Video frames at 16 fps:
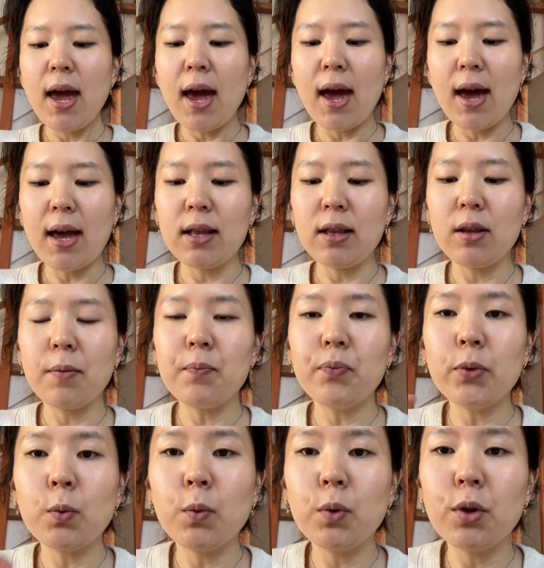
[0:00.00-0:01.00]
And
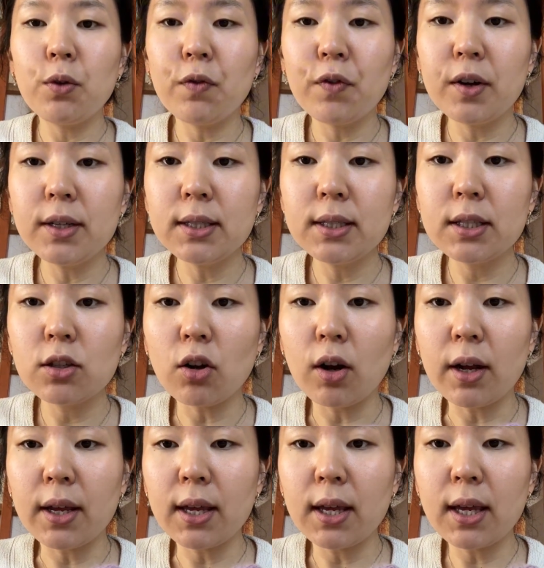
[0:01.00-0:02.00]
you first
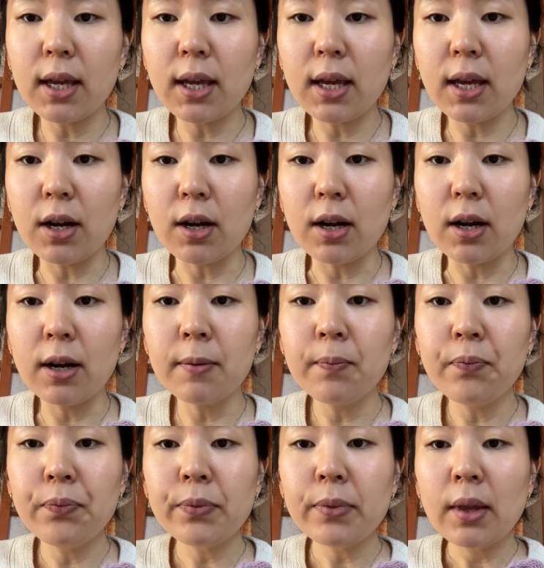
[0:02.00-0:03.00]
start here,